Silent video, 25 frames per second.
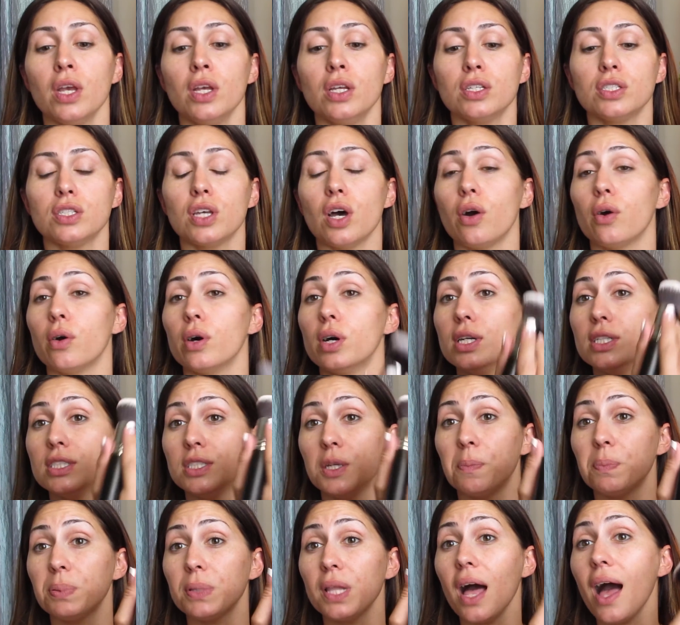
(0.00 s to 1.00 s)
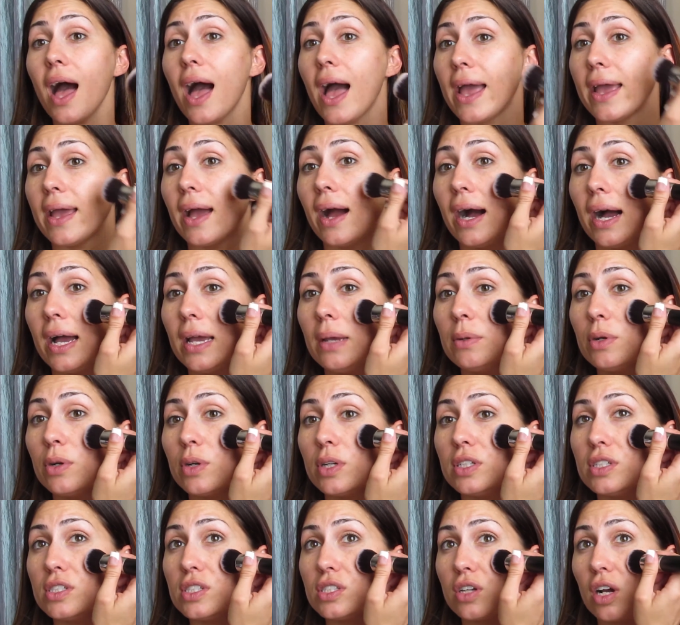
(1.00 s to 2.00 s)
So to apply, I'm
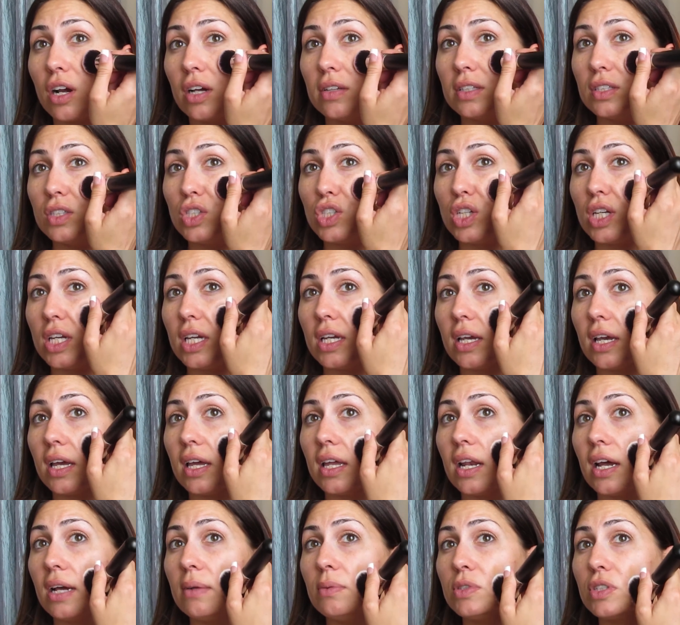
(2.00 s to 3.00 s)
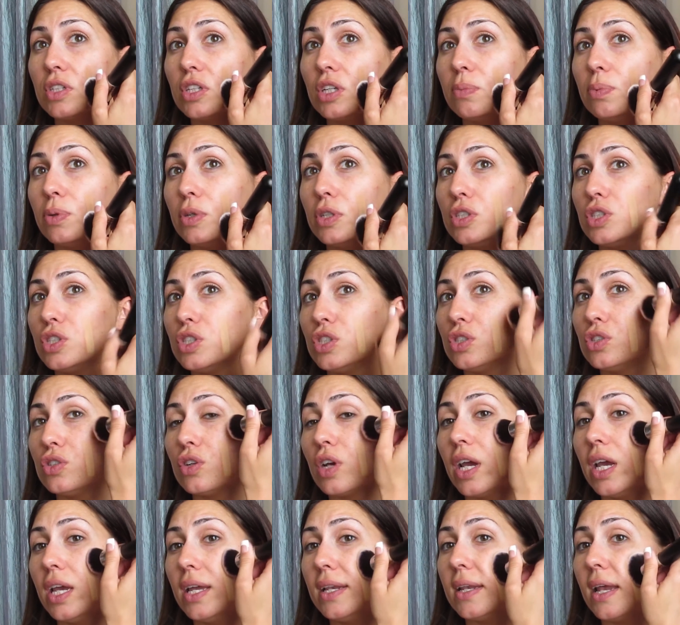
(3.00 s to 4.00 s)
going to start on the cheek, and I'm just going to push
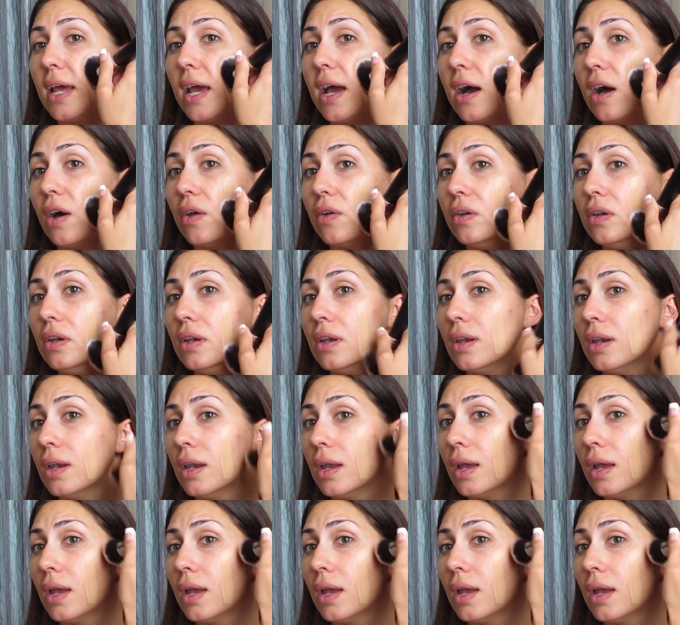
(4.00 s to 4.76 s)
straight down.